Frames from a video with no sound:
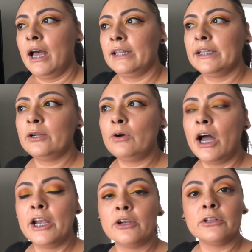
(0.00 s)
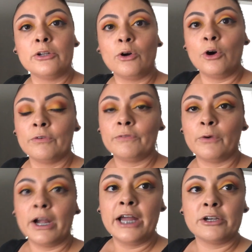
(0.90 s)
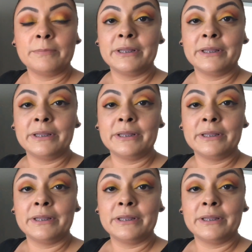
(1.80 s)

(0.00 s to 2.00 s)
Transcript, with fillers: a little under, a little over 400,